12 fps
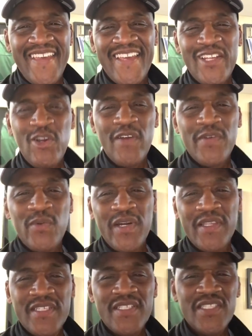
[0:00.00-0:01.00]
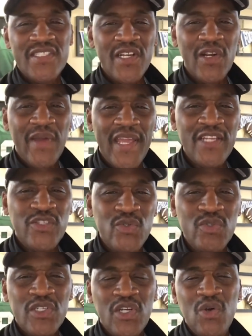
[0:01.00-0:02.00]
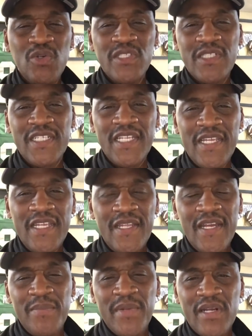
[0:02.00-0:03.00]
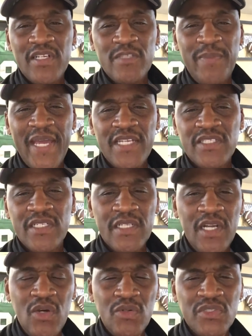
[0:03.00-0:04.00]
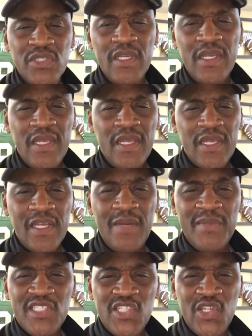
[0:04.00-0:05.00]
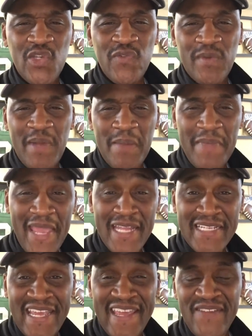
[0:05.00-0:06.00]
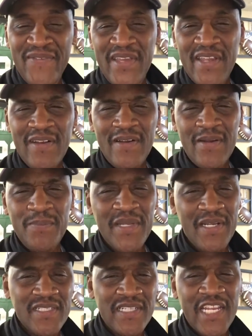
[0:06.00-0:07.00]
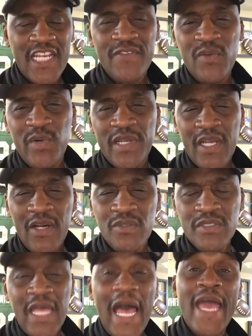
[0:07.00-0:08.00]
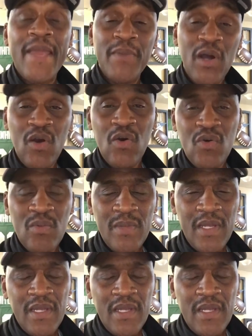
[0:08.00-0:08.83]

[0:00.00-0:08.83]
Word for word: Hello, everyone. This is Darrell Andrews, Coach D, America's Passion Coach, coming to you from my man cave here because, like everyone else, I am home